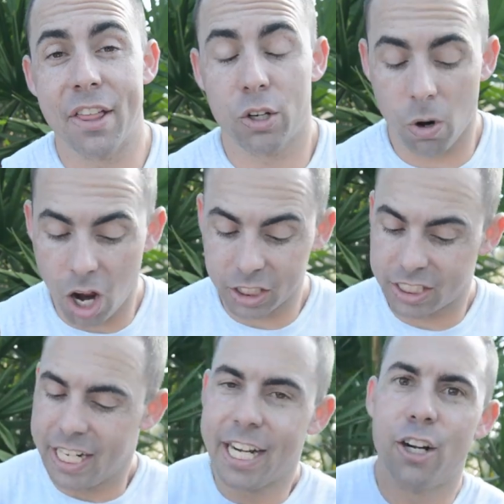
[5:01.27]
of the
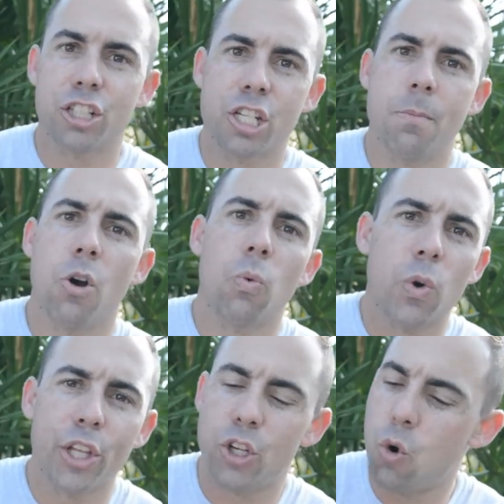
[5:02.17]
Crocs, here's some
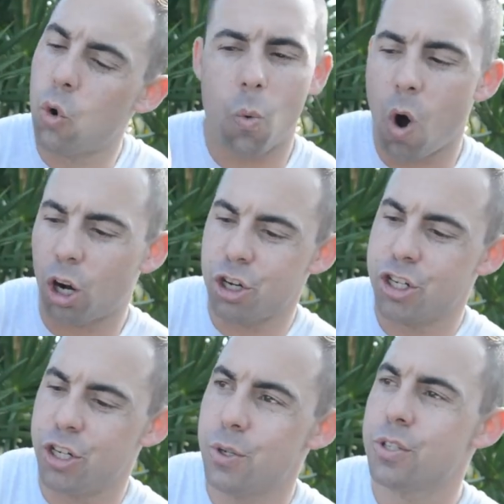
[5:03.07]
really cool water
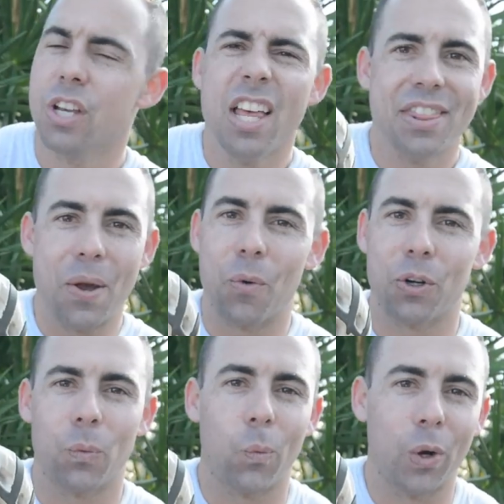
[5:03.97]
shoes. They
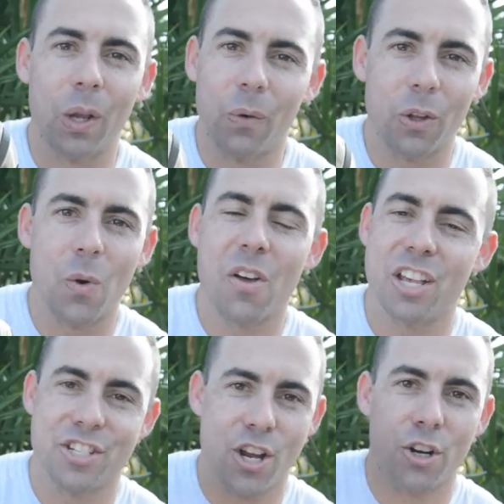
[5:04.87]
work really, really well.
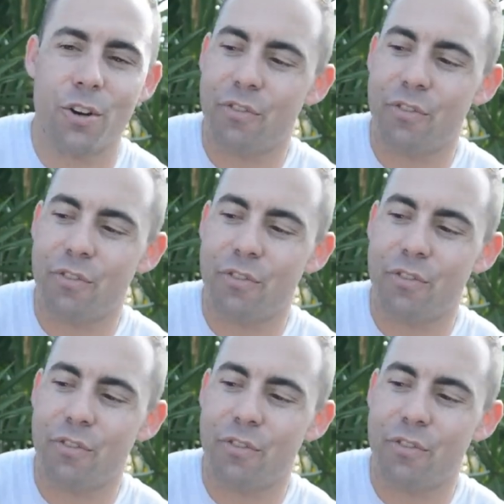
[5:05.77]
They stay on your